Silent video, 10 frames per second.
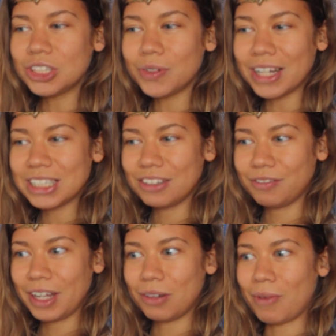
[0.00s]
to actually
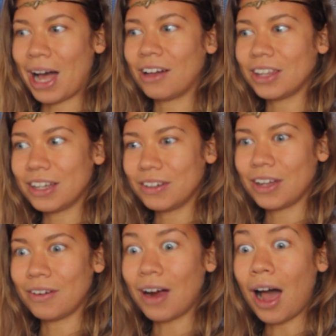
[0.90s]
think, wow,
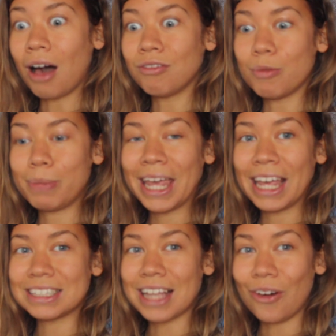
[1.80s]
there are other
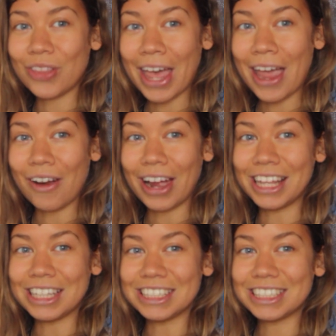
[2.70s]
beings out there,
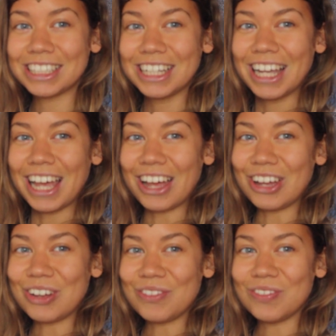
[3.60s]
and
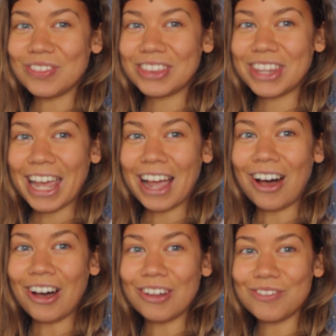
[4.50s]
they
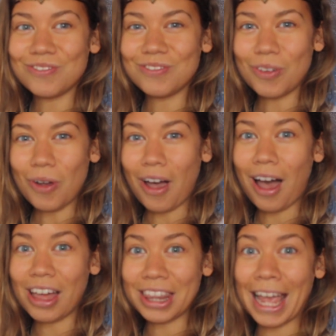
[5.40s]

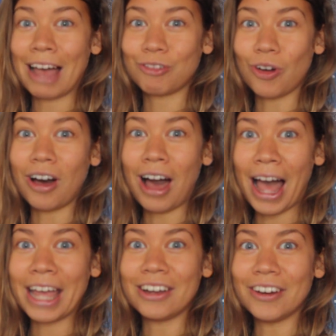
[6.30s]
have got a
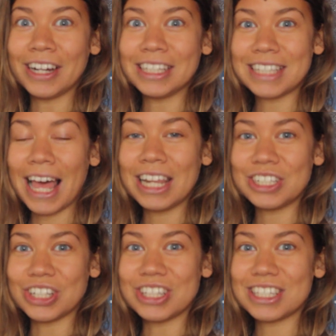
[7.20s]
higher
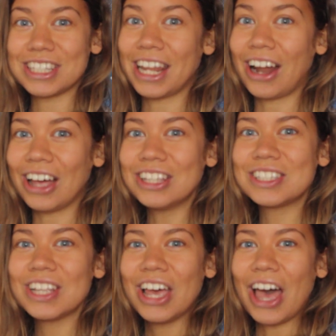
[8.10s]
intelligence than
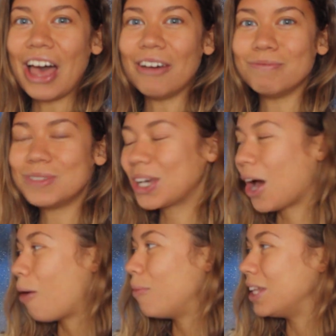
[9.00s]
us, to
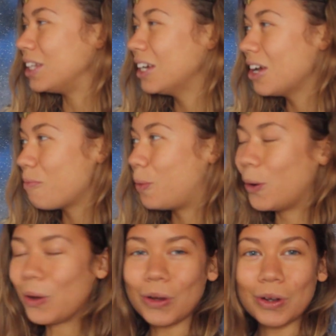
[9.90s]
come and
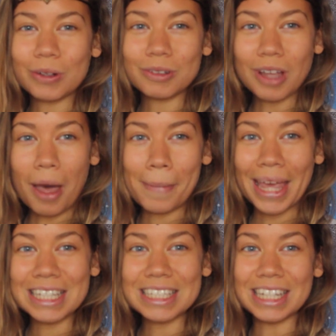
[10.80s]
put
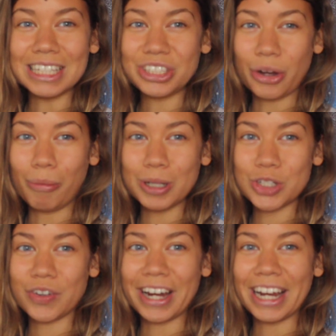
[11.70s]
amazing
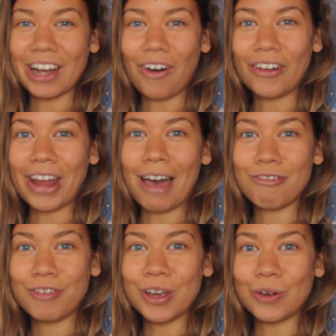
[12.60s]
geometry on
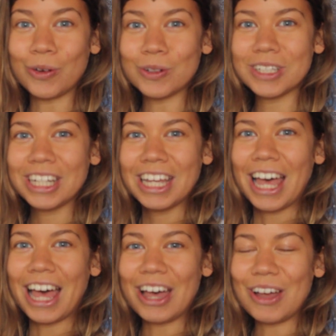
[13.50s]
our field,
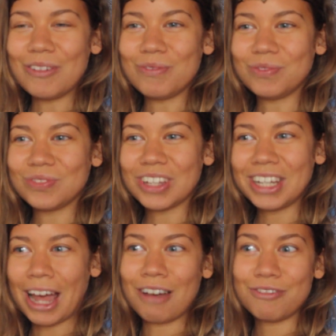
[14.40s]

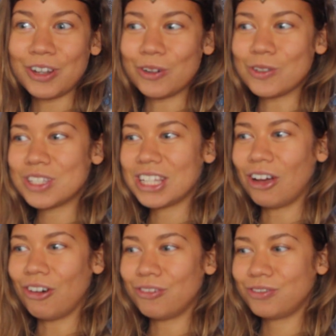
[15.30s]
in our field
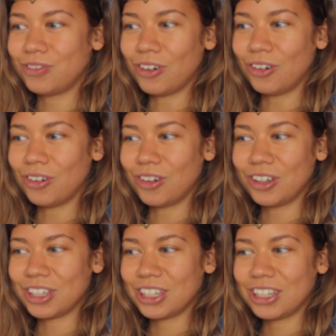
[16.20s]
of,
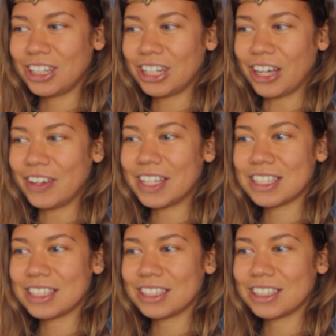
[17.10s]
you know,
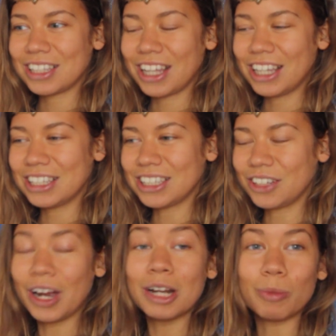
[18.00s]
is
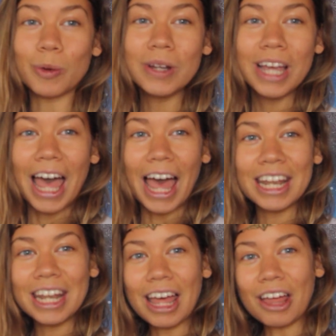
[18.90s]
incredible.
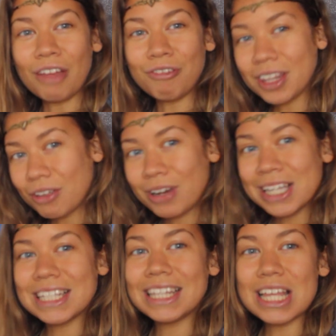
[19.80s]
And I think the
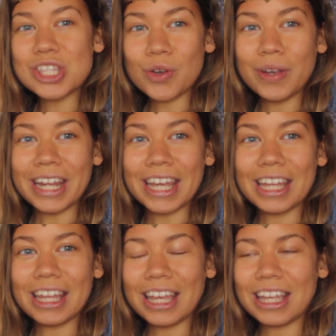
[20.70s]
reason they're doing
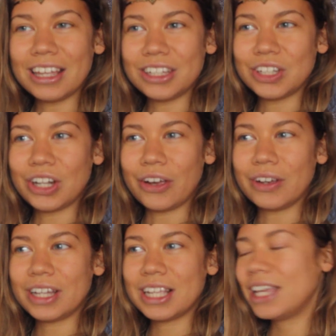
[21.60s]
it, you
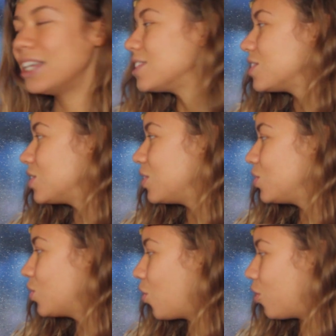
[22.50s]
know, is
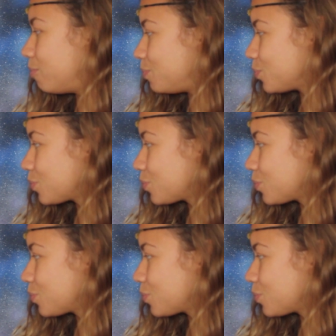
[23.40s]
not